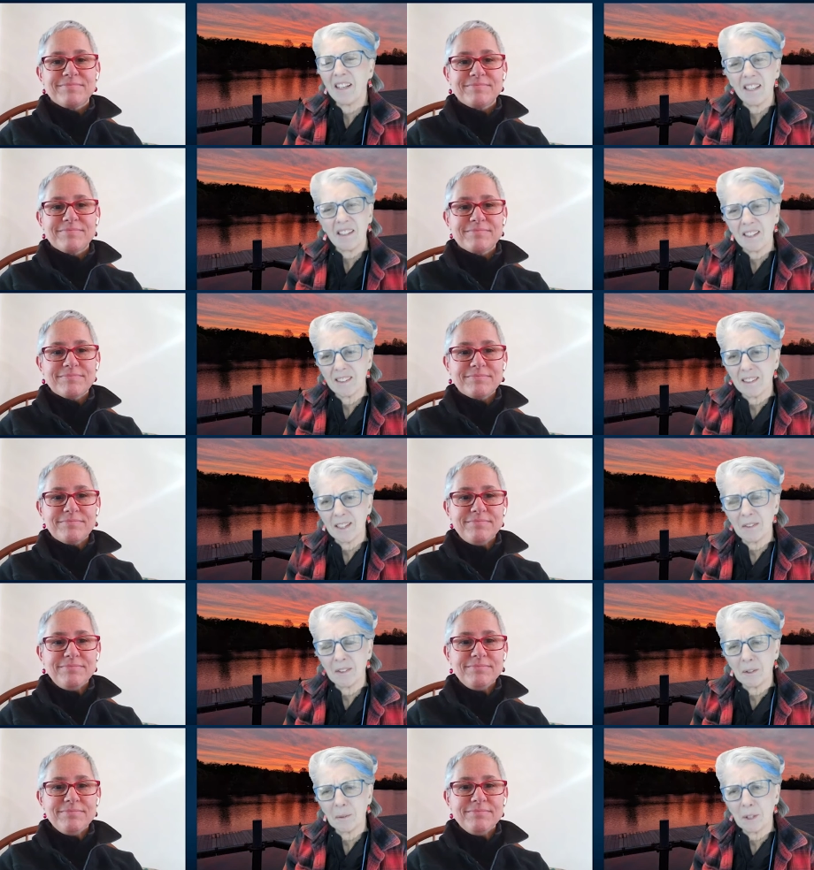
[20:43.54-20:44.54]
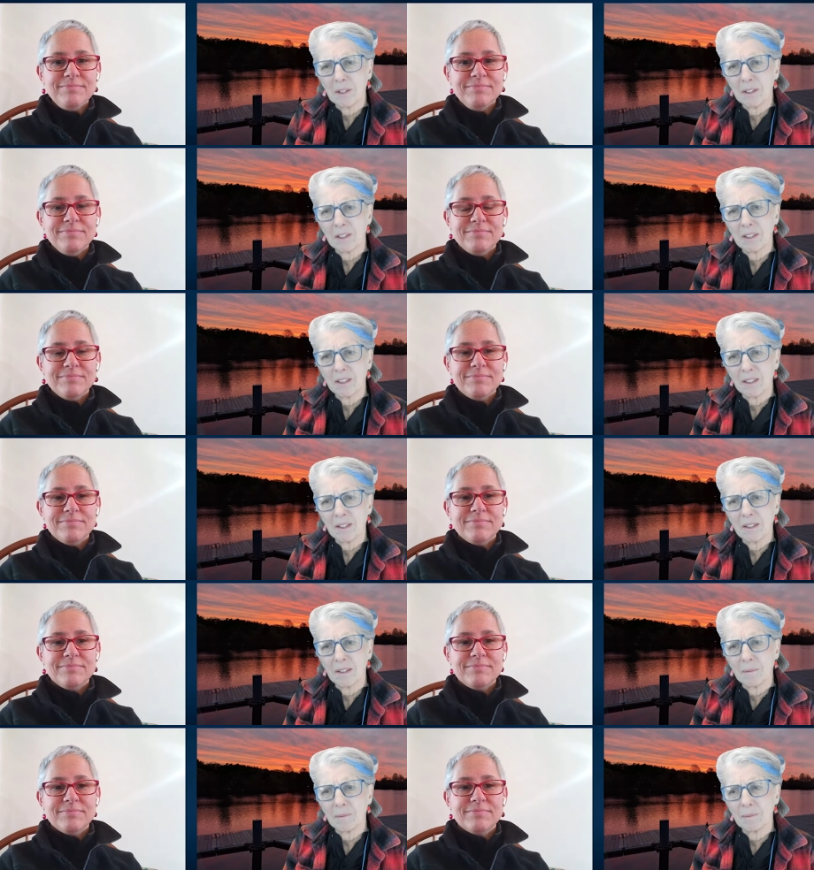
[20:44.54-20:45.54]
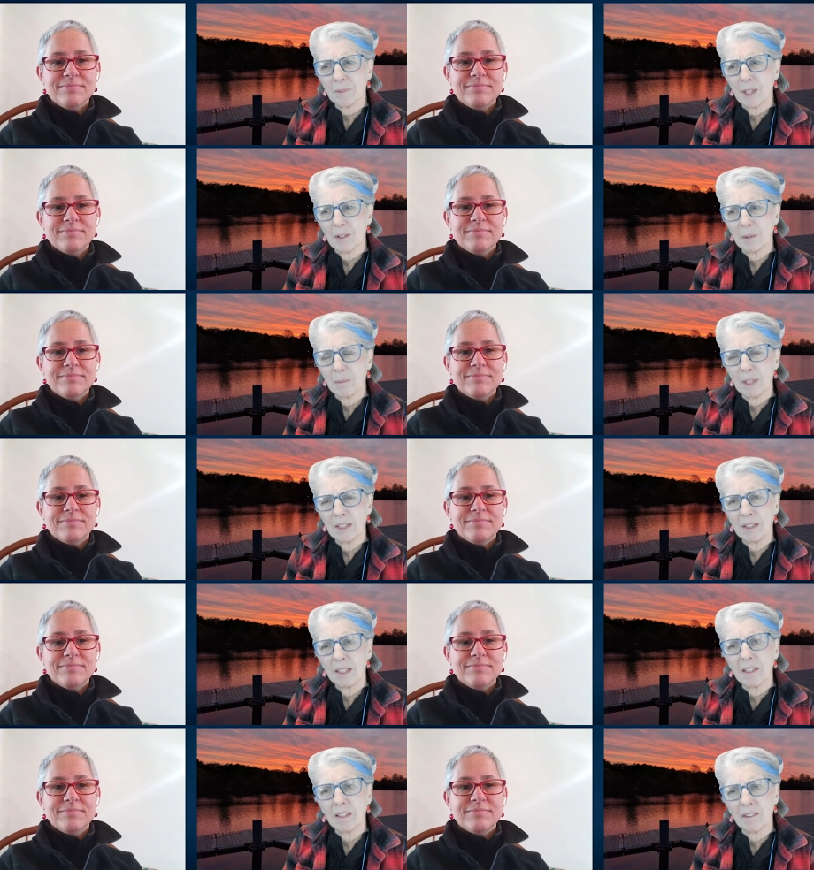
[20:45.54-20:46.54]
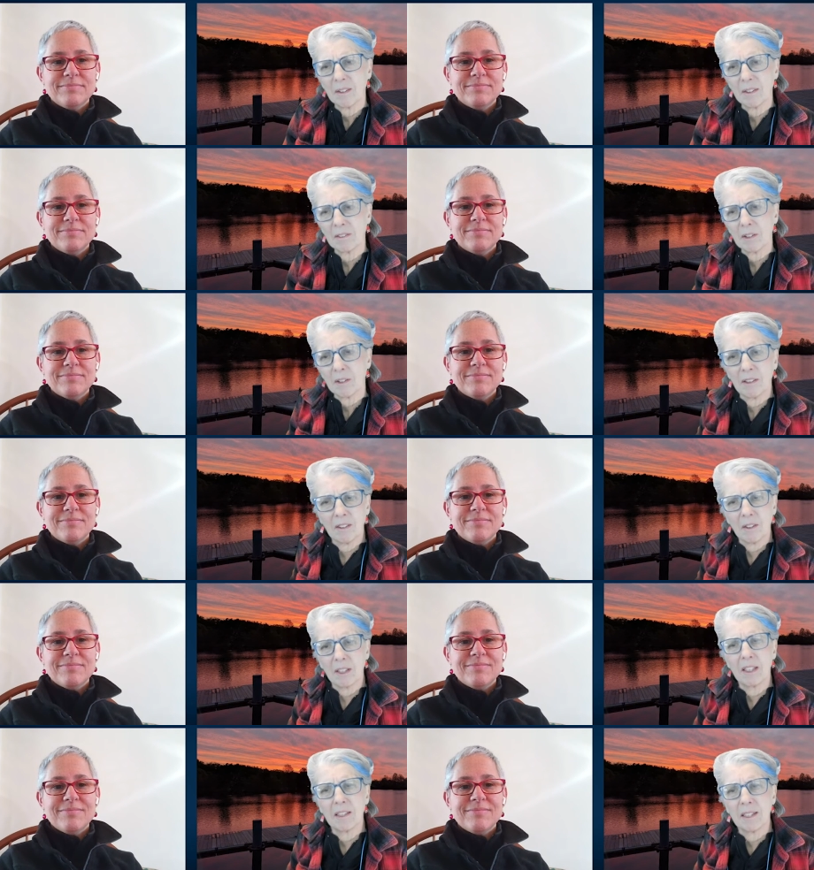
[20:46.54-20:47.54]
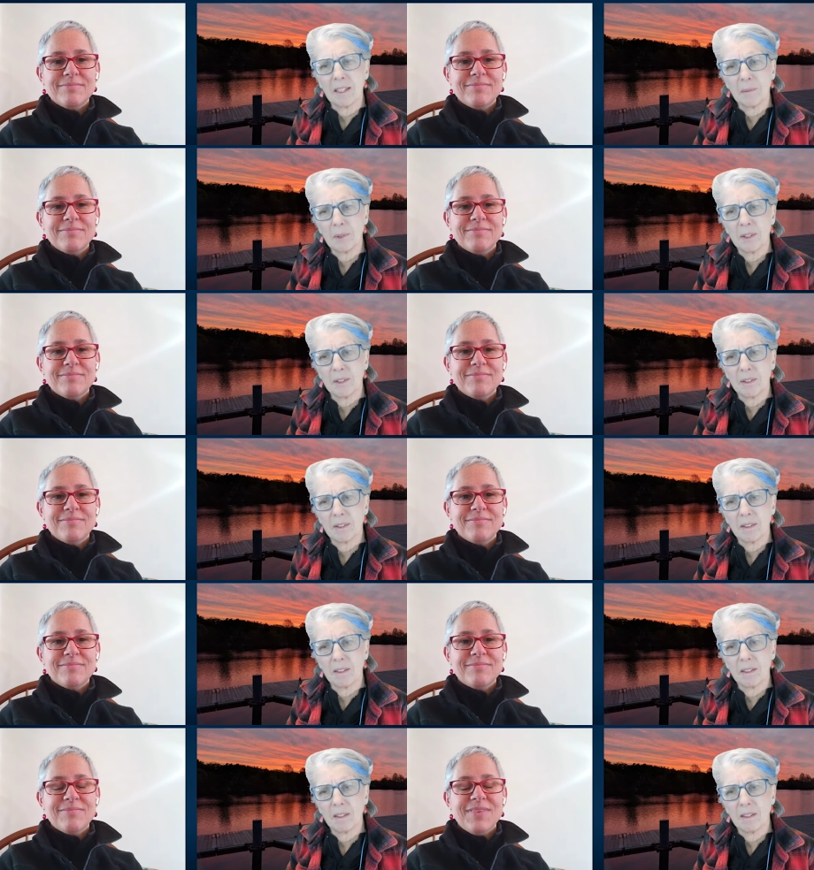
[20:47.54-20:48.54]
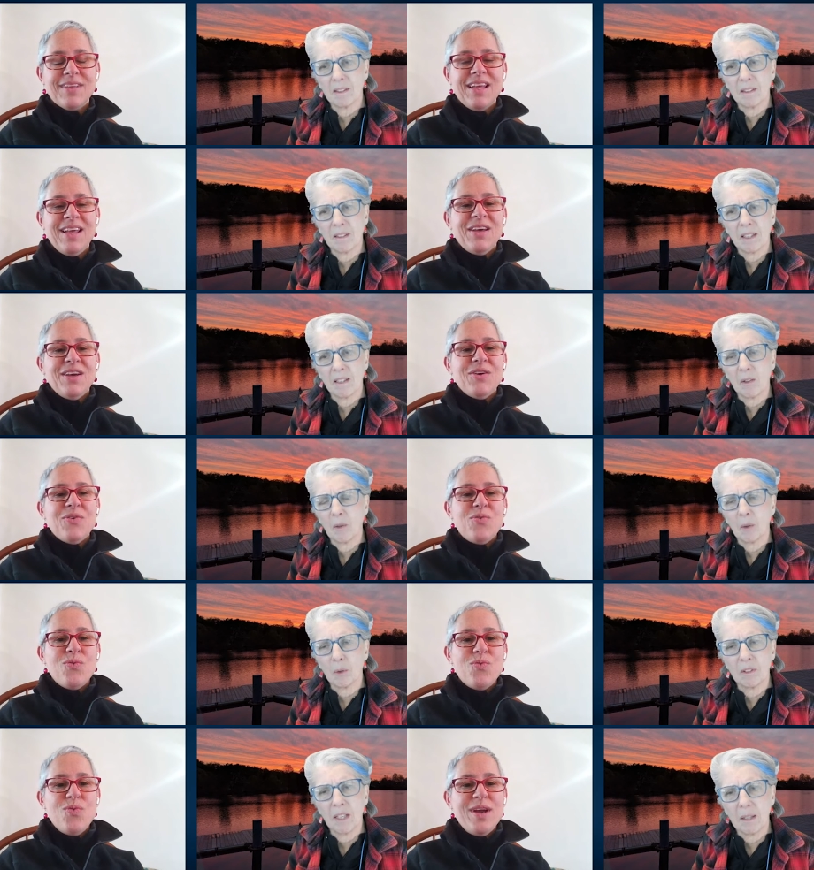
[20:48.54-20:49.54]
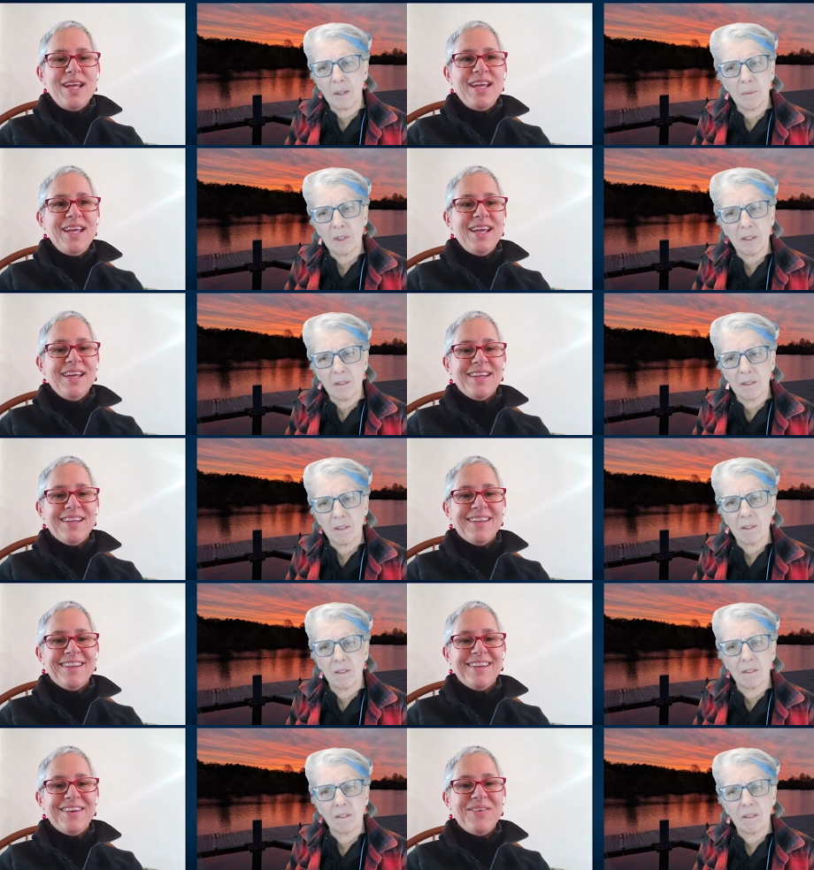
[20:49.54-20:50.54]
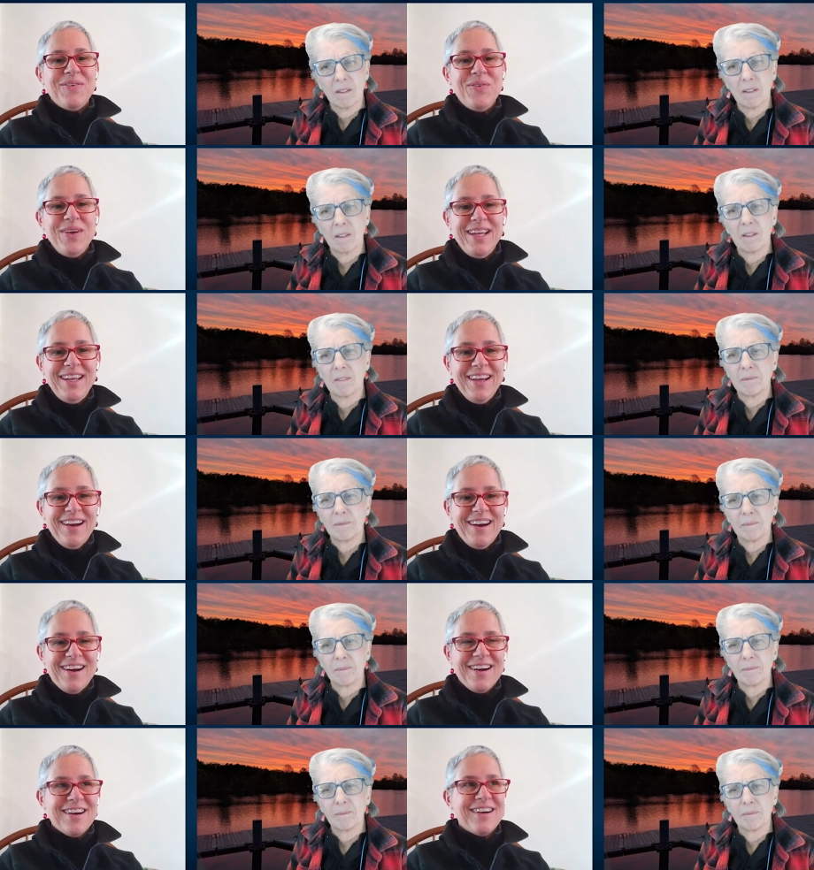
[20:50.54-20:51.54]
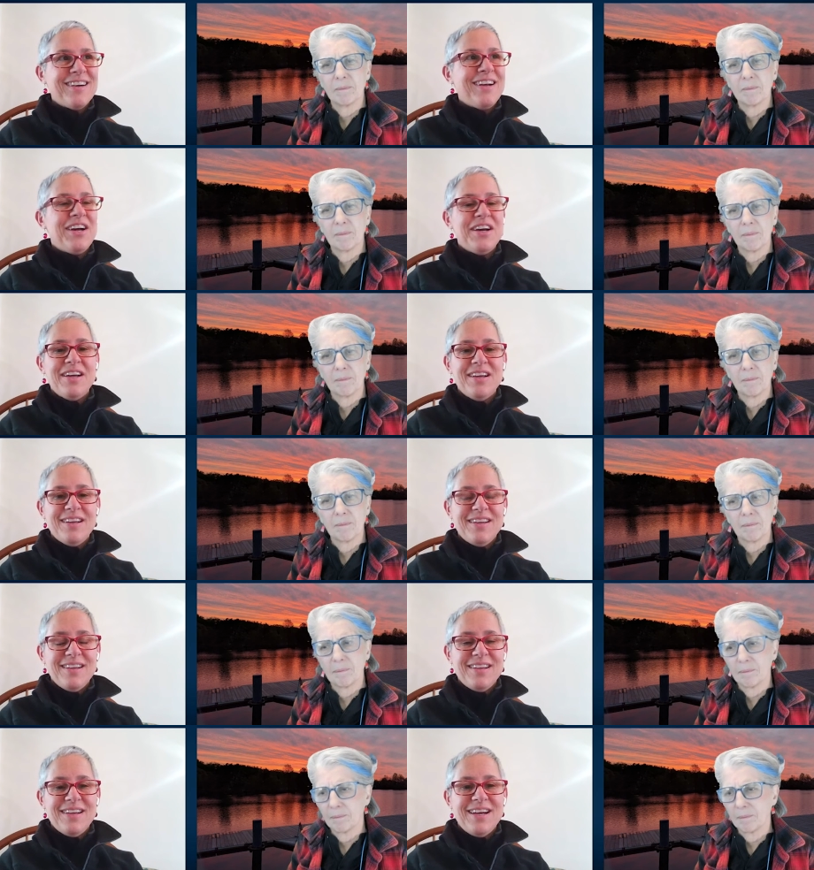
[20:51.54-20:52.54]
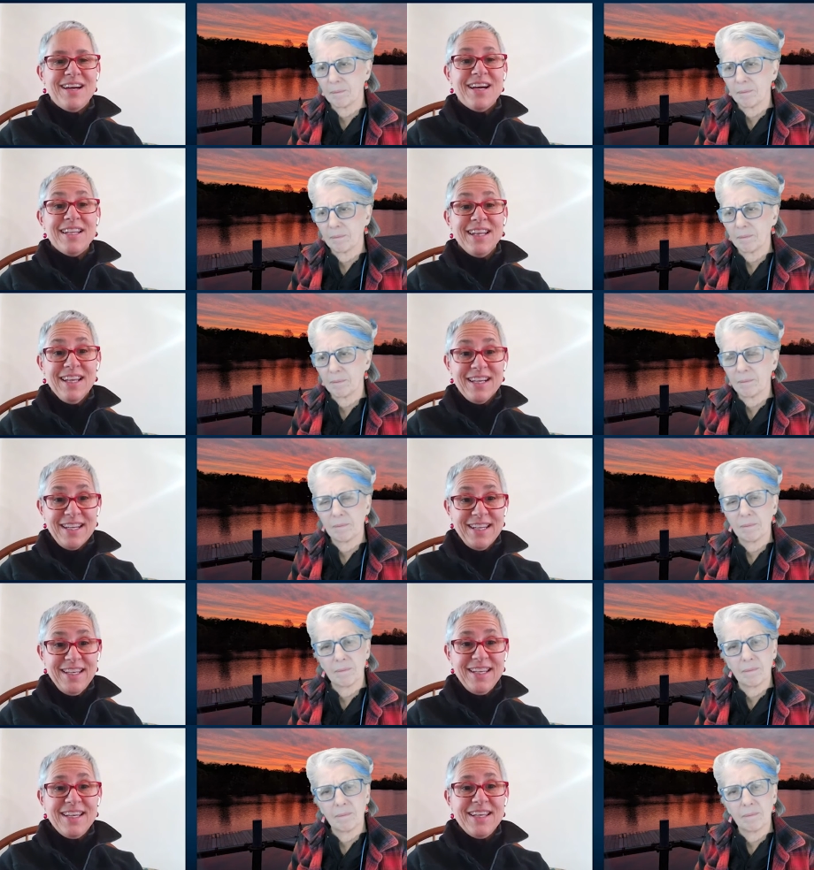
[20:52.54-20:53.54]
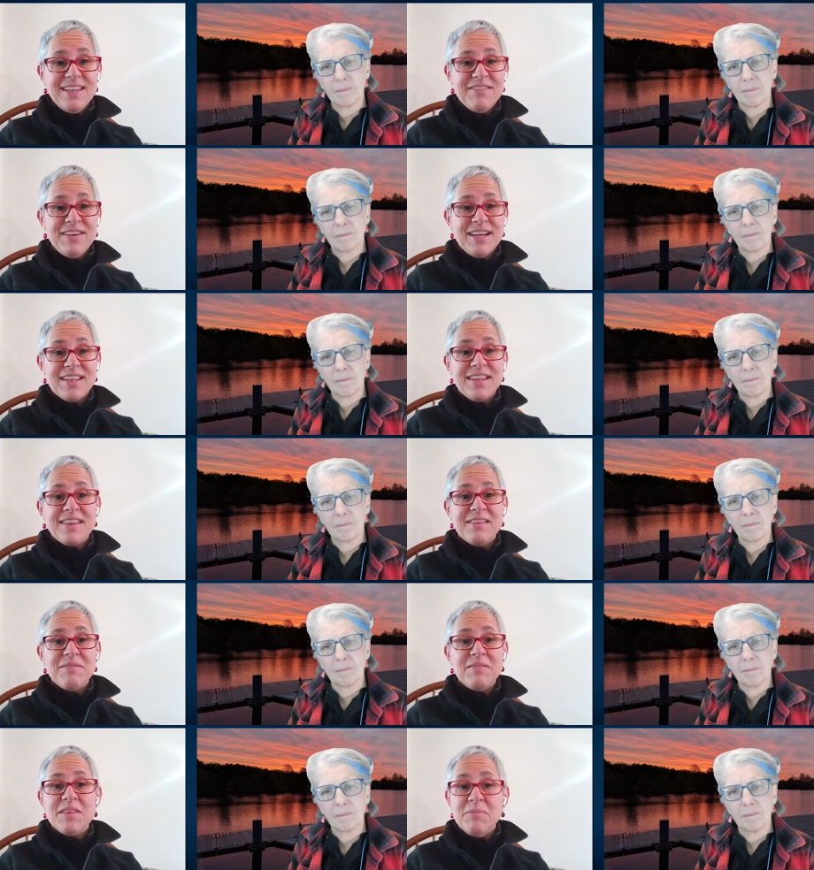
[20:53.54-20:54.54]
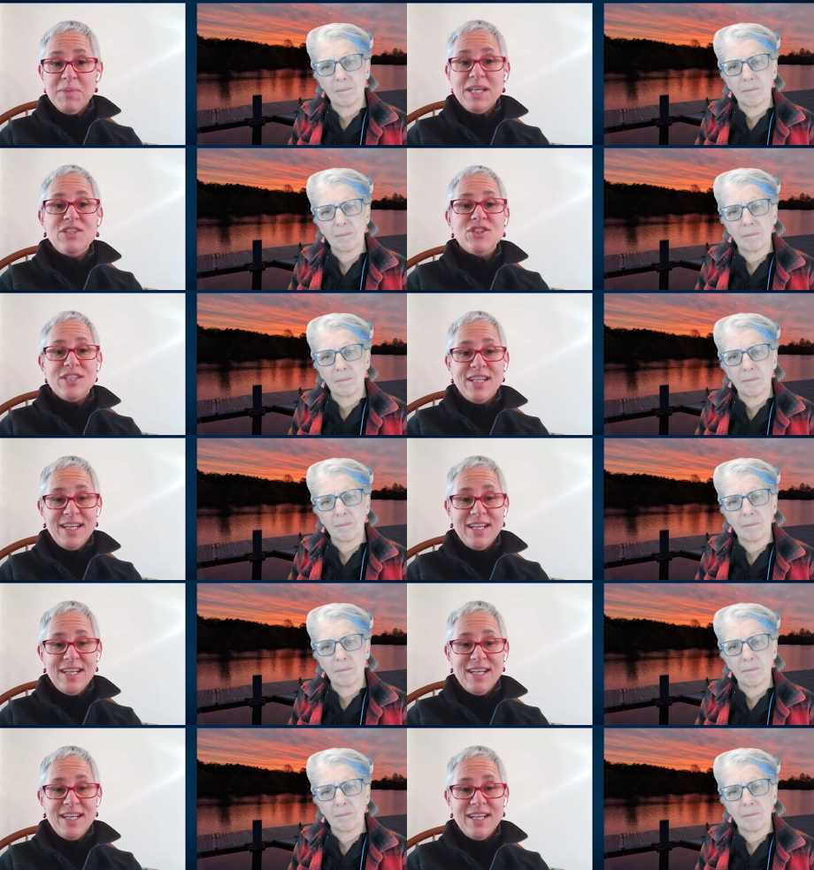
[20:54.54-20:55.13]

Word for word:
Speaker 1: anything that you deal with um, on the Mystic, or, or are there any dams, like old
Speaker 2: dams? We, we are unlucky in the fact that the, the major